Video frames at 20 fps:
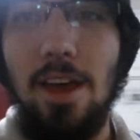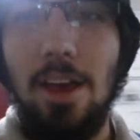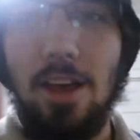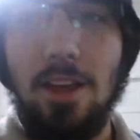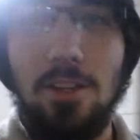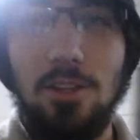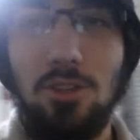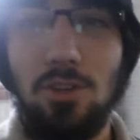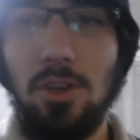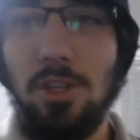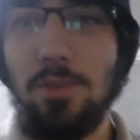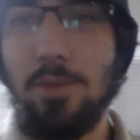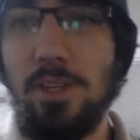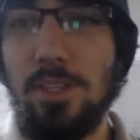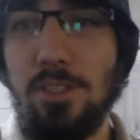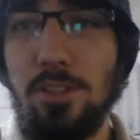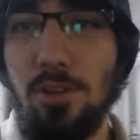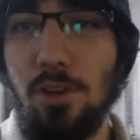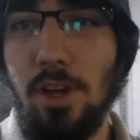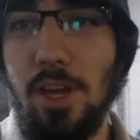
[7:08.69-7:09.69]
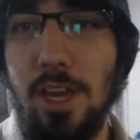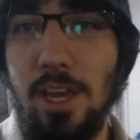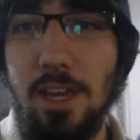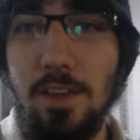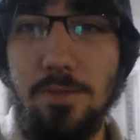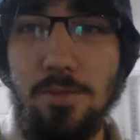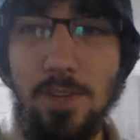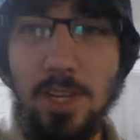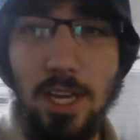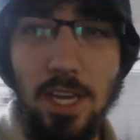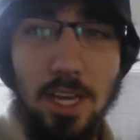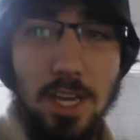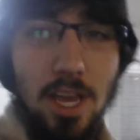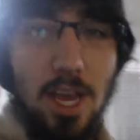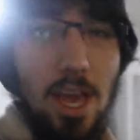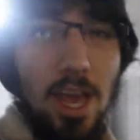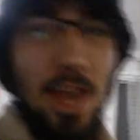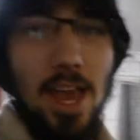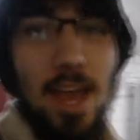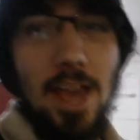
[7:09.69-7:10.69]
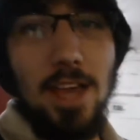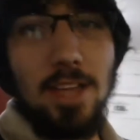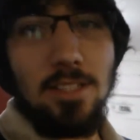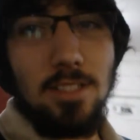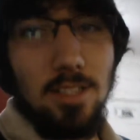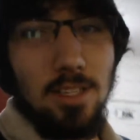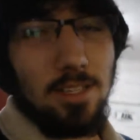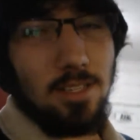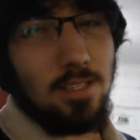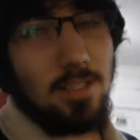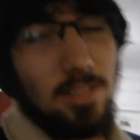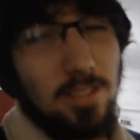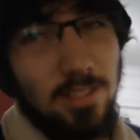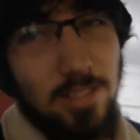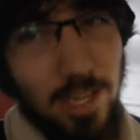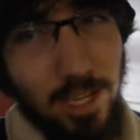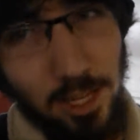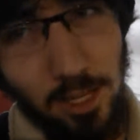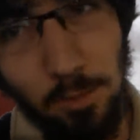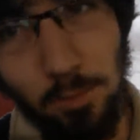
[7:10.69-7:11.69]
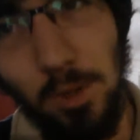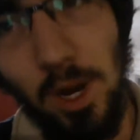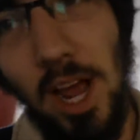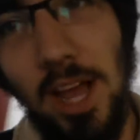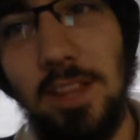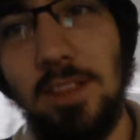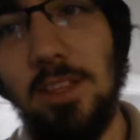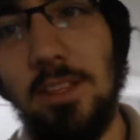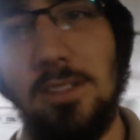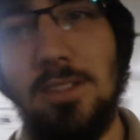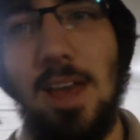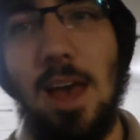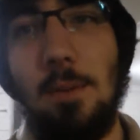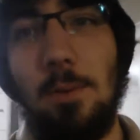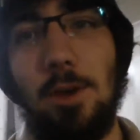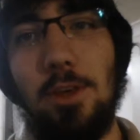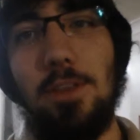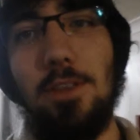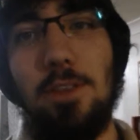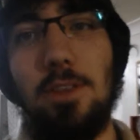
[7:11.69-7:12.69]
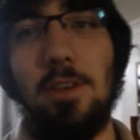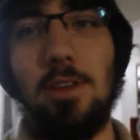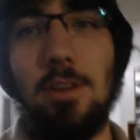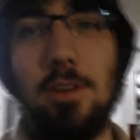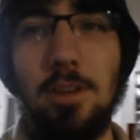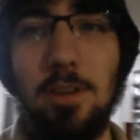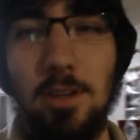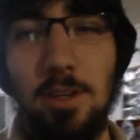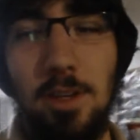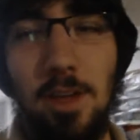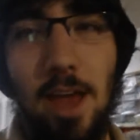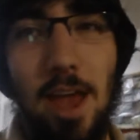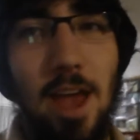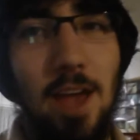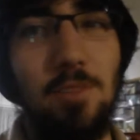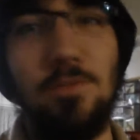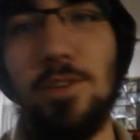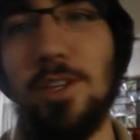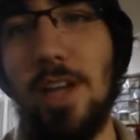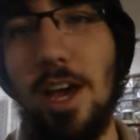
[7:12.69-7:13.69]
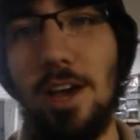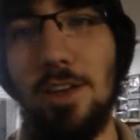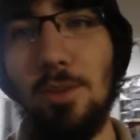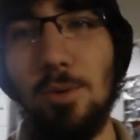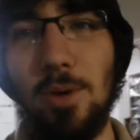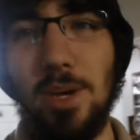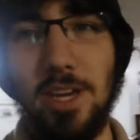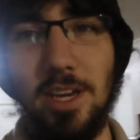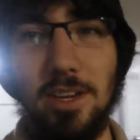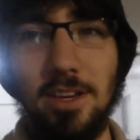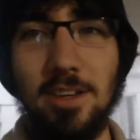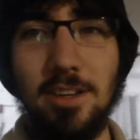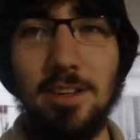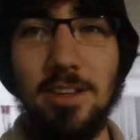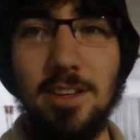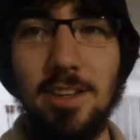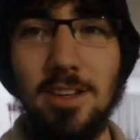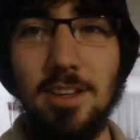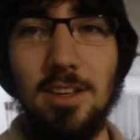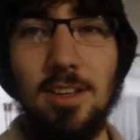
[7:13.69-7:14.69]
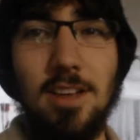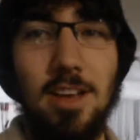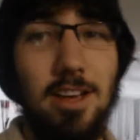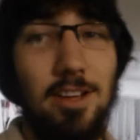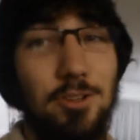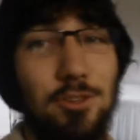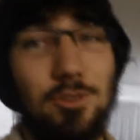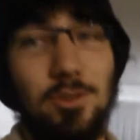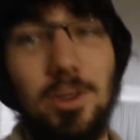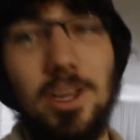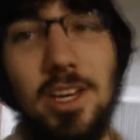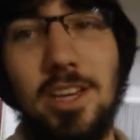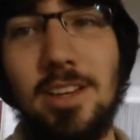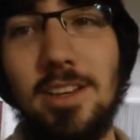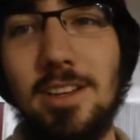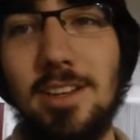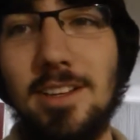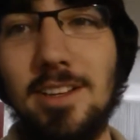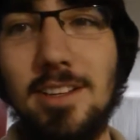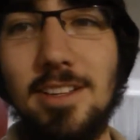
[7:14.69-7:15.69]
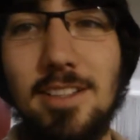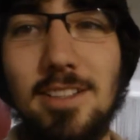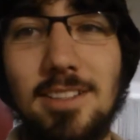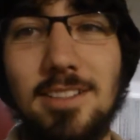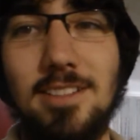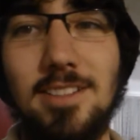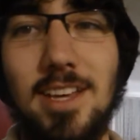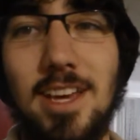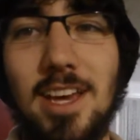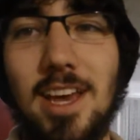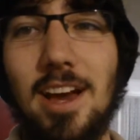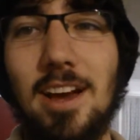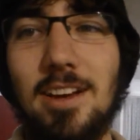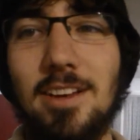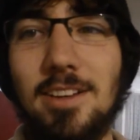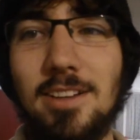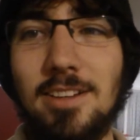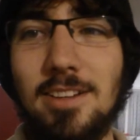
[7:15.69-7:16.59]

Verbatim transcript: Enjoy the rest of your evening and celebrate the Sabbath every day of the week. Enjoy. See ya.